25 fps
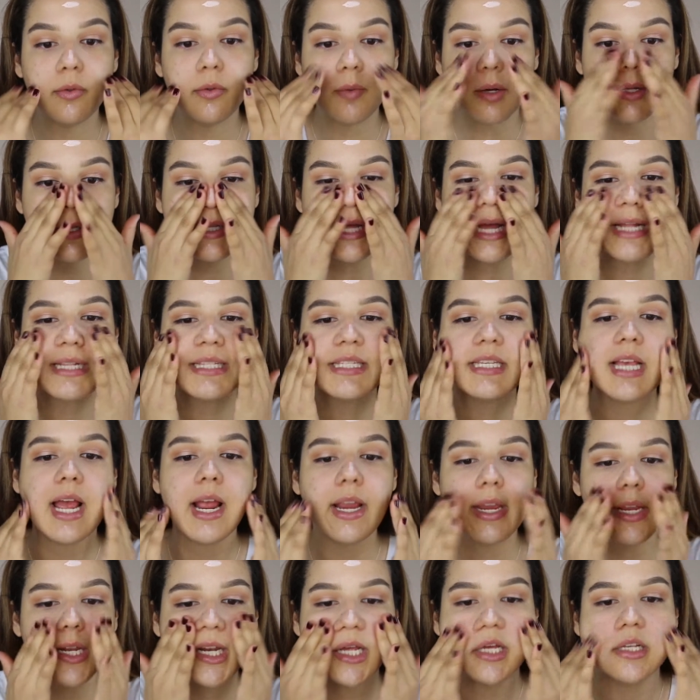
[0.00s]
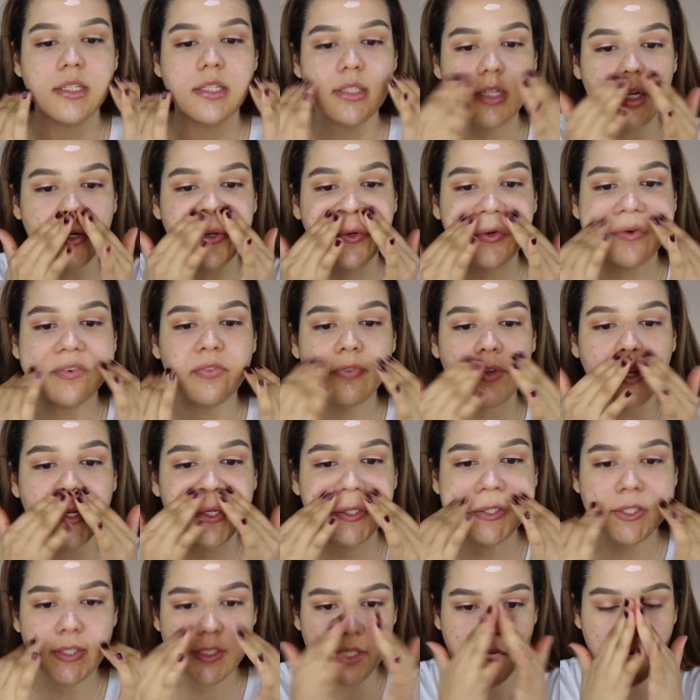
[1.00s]
You want that tackiness on your
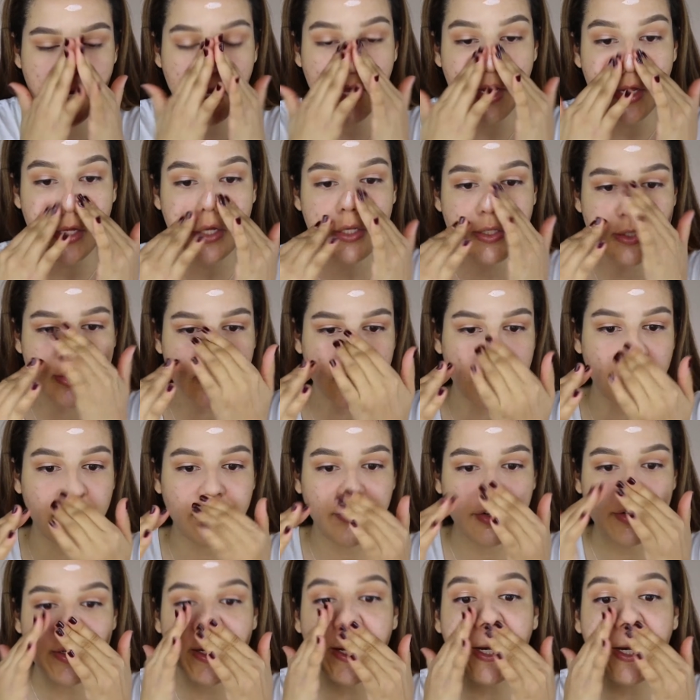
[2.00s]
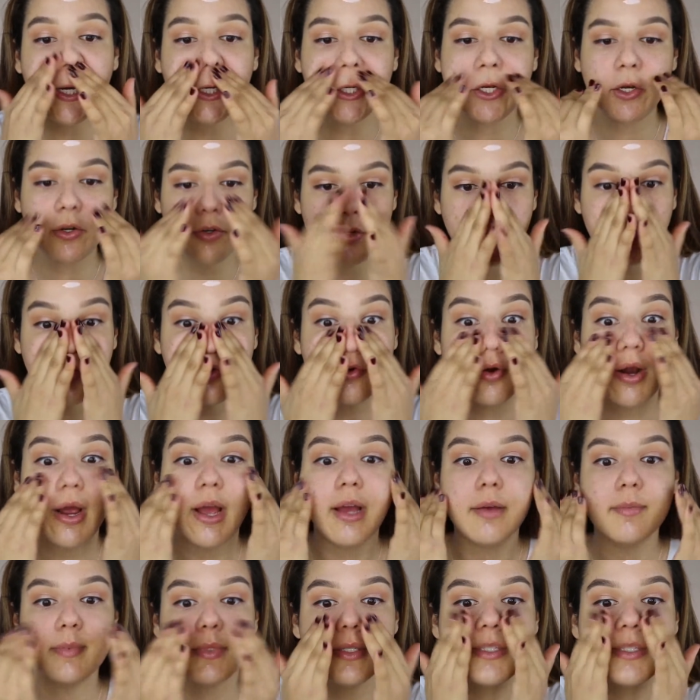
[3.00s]
face so the foundation
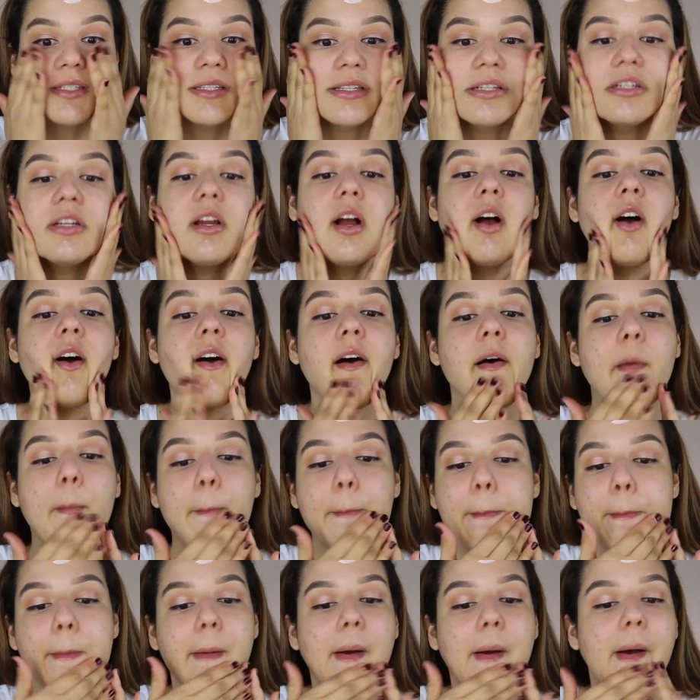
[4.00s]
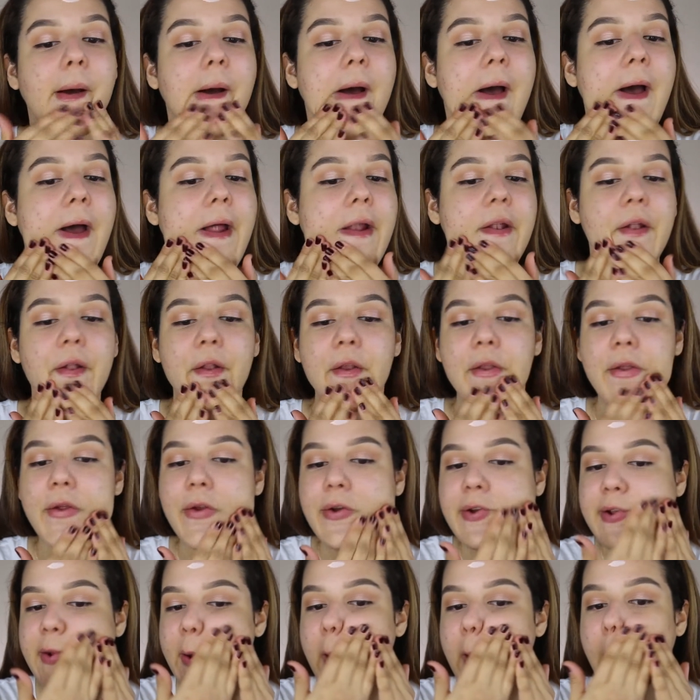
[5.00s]
grabs onto
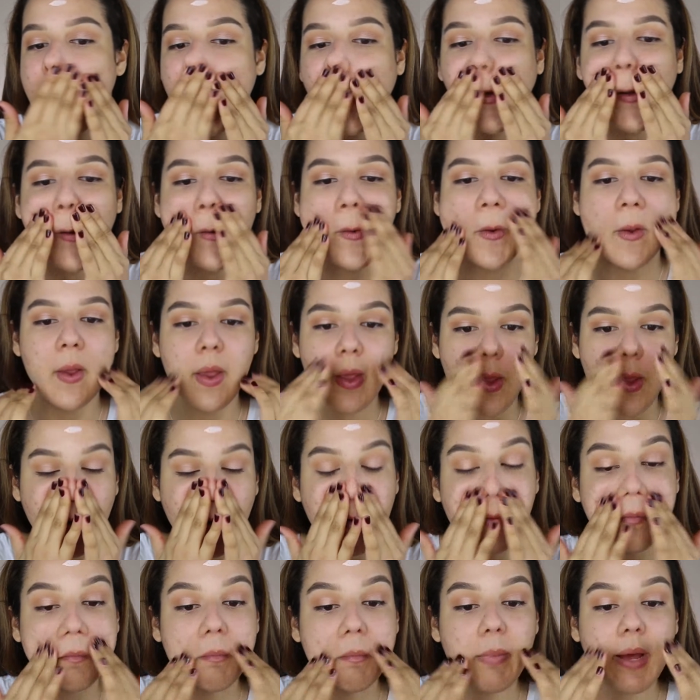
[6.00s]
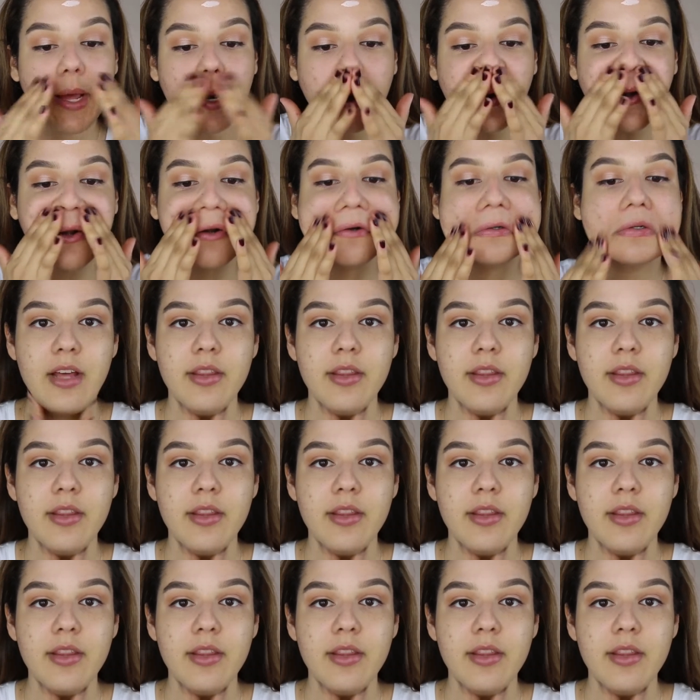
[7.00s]
your skin better.